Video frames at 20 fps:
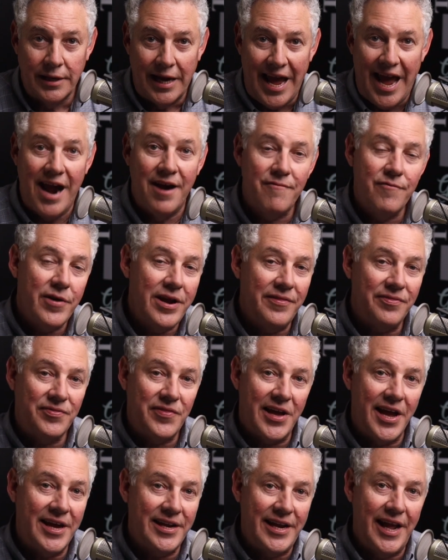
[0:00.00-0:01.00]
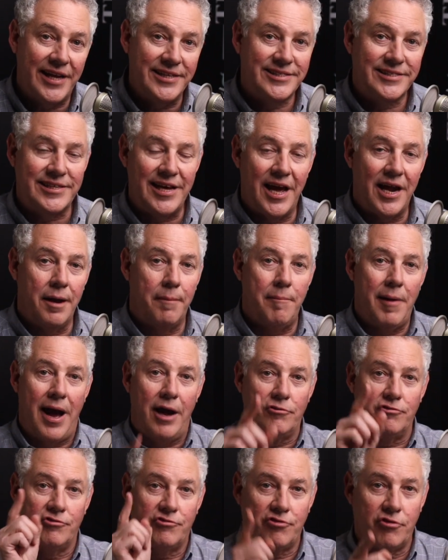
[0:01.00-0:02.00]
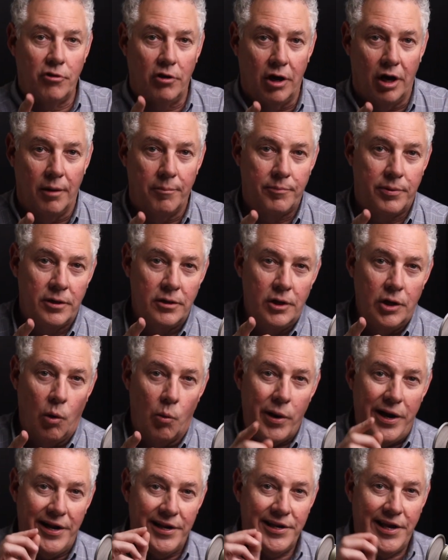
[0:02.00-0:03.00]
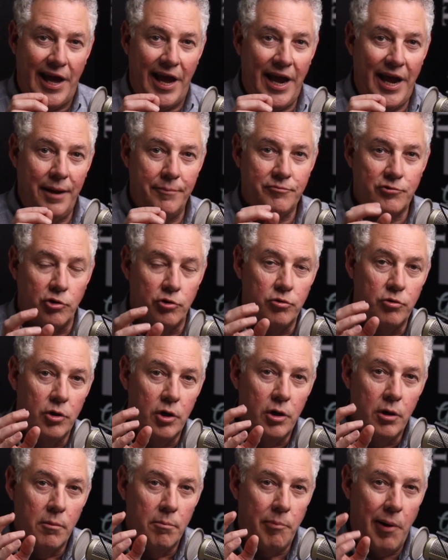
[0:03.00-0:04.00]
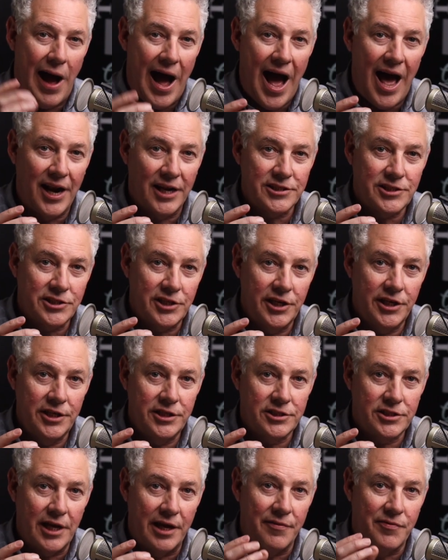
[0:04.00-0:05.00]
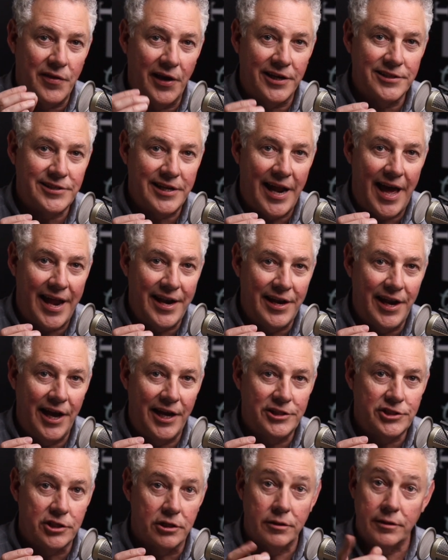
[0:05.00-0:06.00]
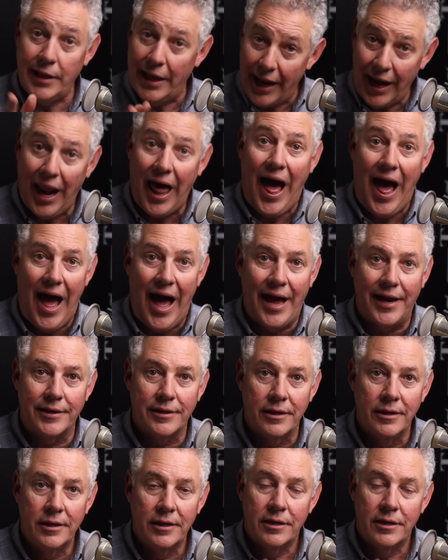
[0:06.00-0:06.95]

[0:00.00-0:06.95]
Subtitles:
Everything they said about Trump when it came to policies and things of that nature, they lied.